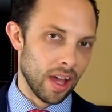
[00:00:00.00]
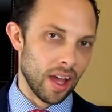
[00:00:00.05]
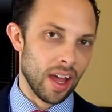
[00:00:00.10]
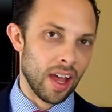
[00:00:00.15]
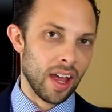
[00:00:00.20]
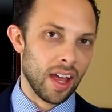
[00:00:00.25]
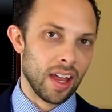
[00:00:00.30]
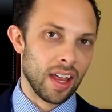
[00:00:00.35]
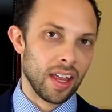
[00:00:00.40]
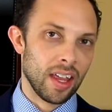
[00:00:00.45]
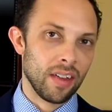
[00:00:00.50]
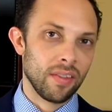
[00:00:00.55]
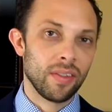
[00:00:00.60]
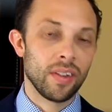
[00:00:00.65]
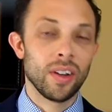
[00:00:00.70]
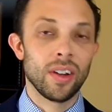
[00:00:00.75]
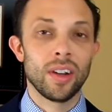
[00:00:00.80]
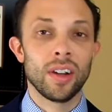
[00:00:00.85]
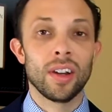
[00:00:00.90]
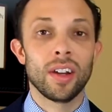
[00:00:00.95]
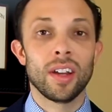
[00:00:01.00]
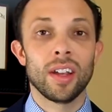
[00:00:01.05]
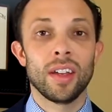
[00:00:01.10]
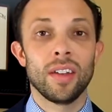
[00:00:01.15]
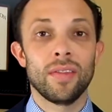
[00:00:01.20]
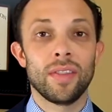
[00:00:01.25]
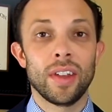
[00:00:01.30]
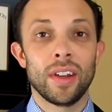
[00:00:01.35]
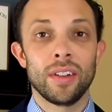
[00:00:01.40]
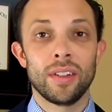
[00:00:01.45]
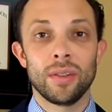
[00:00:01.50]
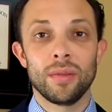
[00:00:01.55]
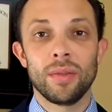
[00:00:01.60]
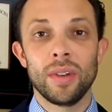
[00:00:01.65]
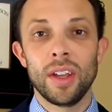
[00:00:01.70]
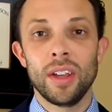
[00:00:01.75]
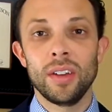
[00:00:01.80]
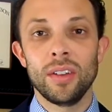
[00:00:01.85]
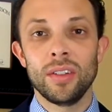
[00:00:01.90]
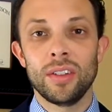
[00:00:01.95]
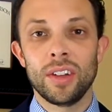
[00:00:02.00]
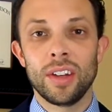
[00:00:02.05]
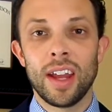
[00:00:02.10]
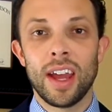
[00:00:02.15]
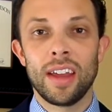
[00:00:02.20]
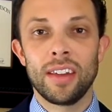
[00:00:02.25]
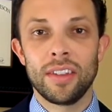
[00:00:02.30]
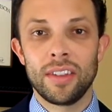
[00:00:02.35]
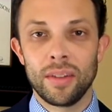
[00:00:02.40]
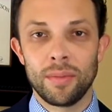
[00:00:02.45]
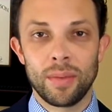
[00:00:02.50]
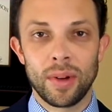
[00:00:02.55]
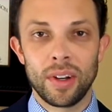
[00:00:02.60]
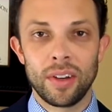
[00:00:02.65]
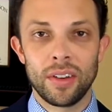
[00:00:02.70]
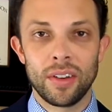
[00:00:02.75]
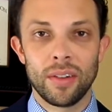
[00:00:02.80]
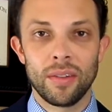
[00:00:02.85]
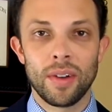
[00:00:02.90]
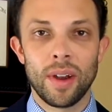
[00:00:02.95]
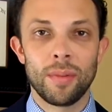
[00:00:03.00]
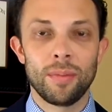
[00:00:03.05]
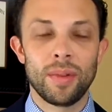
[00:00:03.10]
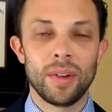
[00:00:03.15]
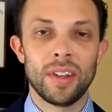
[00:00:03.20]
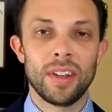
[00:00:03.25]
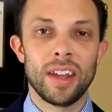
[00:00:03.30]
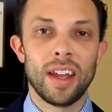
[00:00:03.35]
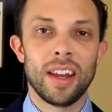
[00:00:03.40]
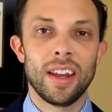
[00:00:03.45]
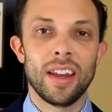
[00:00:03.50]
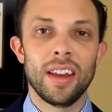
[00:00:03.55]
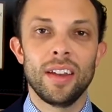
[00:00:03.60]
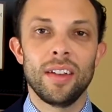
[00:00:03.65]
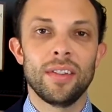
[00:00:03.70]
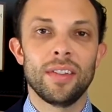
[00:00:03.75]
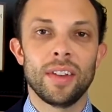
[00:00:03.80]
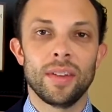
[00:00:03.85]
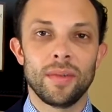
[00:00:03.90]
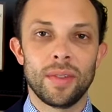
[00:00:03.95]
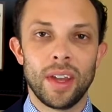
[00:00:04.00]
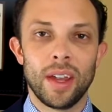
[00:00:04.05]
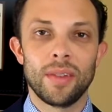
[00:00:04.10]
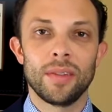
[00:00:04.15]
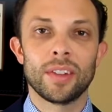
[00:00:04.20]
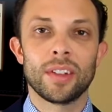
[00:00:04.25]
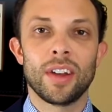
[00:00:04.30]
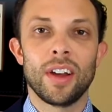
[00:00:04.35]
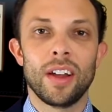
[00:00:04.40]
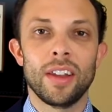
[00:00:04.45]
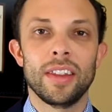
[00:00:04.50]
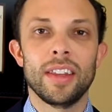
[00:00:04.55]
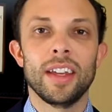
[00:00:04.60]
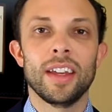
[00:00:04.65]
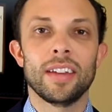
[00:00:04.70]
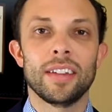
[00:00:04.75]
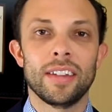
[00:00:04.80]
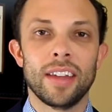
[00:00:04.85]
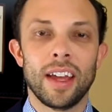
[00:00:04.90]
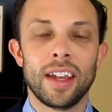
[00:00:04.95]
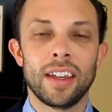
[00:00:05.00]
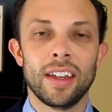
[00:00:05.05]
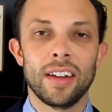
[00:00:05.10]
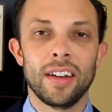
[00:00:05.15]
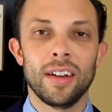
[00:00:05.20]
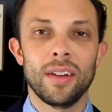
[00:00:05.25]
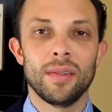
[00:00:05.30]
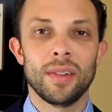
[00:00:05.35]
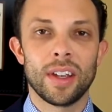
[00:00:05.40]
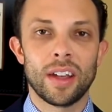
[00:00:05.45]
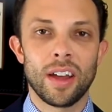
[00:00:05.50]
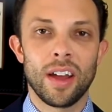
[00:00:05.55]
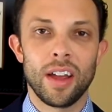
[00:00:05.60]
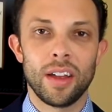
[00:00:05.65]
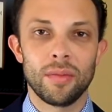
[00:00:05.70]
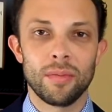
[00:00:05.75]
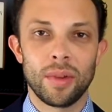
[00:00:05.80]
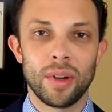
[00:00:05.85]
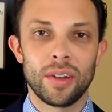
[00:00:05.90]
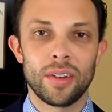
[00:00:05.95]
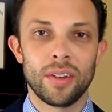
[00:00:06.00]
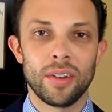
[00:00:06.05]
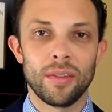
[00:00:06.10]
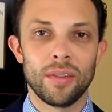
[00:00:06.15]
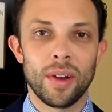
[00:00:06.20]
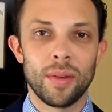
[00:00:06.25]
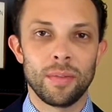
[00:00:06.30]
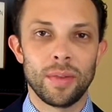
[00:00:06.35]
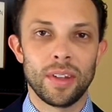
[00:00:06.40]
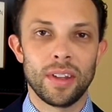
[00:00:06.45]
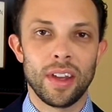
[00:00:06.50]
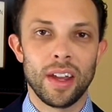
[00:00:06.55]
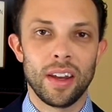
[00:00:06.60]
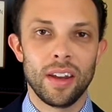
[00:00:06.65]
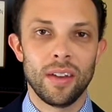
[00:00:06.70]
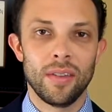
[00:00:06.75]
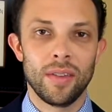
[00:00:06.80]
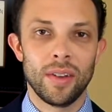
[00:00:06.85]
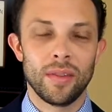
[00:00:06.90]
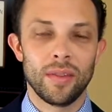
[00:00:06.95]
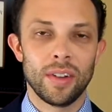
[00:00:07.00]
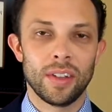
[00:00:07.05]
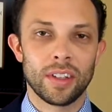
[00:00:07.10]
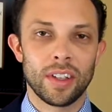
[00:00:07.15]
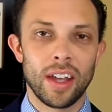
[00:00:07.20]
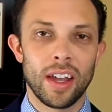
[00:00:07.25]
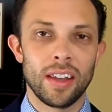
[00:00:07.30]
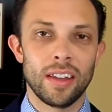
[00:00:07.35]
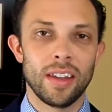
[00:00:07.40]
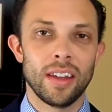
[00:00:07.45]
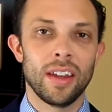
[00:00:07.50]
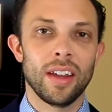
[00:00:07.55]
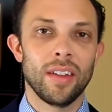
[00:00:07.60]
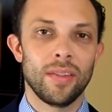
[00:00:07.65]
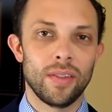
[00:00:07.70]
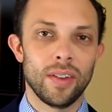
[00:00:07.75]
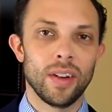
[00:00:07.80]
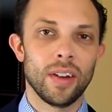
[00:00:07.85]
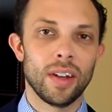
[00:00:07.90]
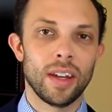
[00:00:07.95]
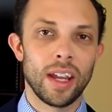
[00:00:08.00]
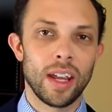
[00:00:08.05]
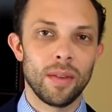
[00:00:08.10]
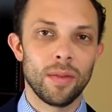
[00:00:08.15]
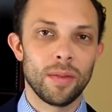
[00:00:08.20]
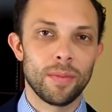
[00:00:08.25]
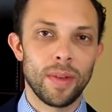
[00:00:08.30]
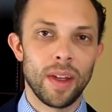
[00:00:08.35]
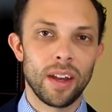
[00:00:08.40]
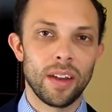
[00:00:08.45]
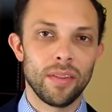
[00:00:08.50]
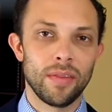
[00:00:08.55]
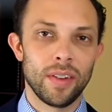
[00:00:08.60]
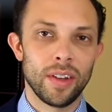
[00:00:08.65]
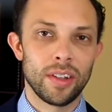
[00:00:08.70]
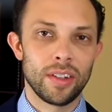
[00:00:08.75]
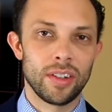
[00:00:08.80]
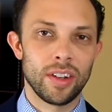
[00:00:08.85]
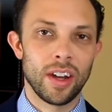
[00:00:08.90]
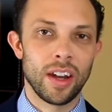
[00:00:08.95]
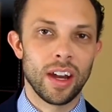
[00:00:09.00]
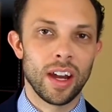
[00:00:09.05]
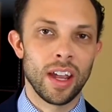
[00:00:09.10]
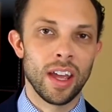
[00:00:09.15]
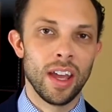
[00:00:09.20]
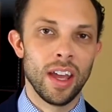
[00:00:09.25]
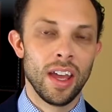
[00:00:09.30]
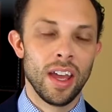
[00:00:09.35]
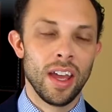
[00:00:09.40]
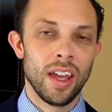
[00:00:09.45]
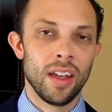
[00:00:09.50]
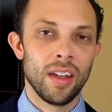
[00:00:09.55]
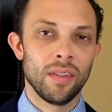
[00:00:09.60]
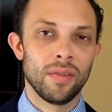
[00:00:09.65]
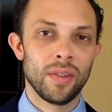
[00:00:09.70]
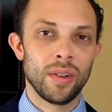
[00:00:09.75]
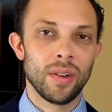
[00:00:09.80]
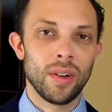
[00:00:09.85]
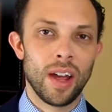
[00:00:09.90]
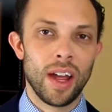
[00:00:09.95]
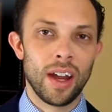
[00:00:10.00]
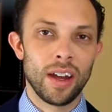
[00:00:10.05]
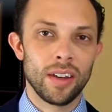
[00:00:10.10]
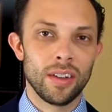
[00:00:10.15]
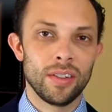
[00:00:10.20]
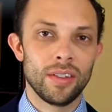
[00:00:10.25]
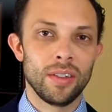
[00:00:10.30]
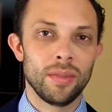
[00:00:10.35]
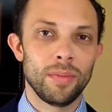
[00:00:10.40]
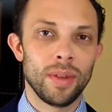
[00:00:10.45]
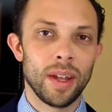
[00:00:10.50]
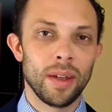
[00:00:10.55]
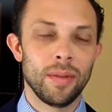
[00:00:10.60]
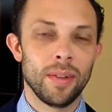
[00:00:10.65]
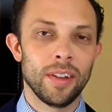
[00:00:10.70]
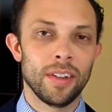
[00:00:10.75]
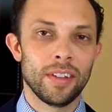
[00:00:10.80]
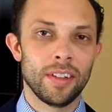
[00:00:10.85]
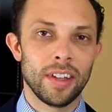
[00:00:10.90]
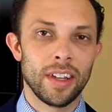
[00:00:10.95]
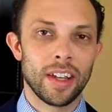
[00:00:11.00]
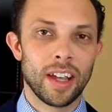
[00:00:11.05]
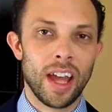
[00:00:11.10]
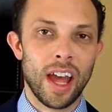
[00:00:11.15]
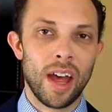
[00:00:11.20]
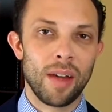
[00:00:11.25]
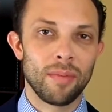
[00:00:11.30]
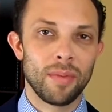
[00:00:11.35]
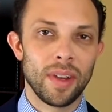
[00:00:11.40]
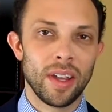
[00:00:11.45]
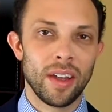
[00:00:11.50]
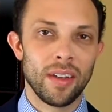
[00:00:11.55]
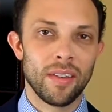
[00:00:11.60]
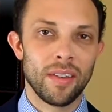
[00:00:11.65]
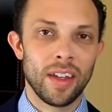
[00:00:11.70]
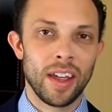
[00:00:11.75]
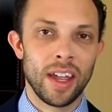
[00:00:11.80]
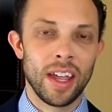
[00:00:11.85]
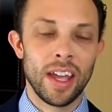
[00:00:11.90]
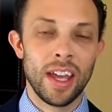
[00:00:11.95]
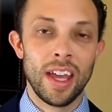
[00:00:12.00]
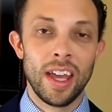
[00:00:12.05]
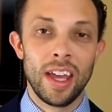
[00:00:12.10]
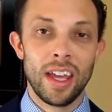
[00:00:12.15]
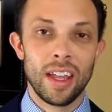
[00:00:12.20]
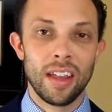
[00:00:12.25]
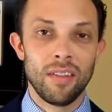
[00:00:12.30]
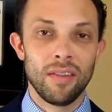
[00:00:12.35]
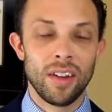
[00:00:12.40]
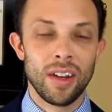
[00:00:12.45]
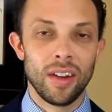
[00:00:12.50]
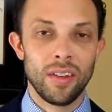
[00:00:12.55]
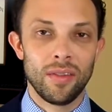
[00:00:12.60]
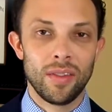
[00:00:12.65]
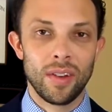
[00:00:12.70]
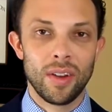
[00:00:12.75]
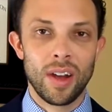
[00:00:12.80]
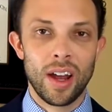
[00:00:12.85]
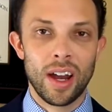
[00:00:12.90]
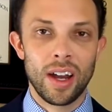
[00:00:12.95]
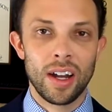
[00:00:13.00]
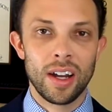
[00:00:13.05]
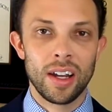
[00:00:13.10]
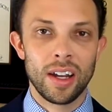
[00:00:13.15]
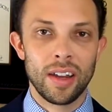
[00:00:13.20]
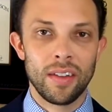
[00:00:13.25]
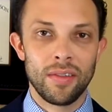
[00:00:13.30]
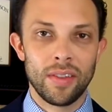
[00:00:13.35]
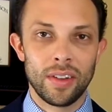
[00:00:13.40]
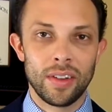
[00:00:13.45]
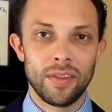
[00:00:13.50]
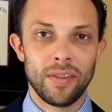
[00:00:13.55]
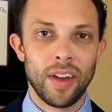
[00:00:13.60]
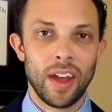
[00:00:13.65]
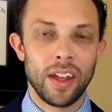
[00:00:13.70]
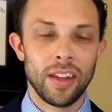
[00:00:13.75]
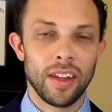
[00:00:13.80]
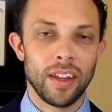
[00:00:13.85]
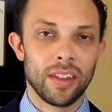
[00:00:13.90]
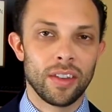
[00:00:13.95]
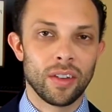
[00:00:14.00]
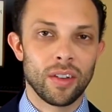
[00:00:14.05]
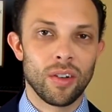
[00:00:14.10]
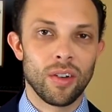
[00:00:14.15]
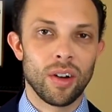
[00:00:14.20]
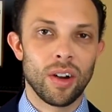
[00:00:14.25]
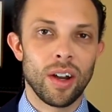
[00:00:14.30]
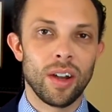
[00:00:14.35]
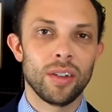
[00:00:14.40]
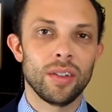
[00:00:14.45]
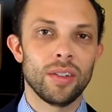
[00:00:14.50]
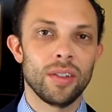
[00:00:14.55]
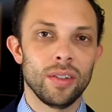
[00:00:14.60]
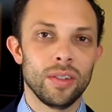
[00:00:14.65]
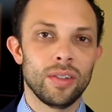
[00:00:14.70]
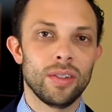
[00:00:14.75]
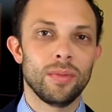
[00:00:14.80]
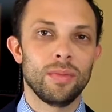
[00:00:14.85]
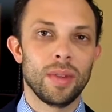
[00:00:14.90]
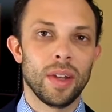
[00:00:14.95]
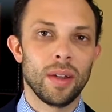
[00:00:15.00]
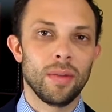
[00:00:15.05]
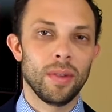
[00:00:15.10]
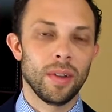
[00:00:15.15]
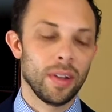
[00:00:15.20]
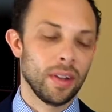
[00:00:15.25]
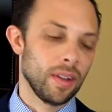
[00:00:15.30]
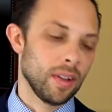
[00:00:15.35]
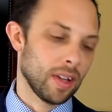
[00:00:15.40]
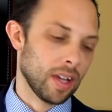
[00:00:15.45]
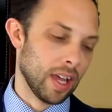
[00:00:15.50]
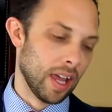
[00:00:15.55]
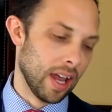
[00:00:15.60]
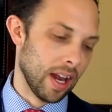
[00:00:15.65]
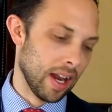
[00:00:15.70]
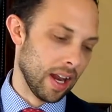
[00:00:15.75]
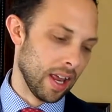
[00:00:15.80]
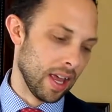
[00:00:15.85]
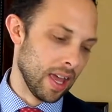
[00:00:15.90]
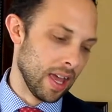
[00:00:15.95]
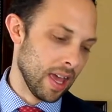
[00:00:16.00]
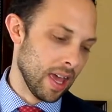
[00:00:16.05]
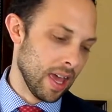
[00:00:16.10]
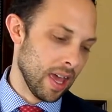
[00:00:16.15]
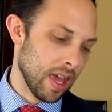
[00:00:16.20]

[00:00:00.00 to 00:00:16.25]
Uh, if you're if there's a will, you should ask the personal representative, sometimes called the executor. We call it personal representative in Wisconsin. If you're a named beneficiary, if you are, you should be able to see a copy of it. Even if you aren't, if it's filed at the courthouse, you should be able to look at it.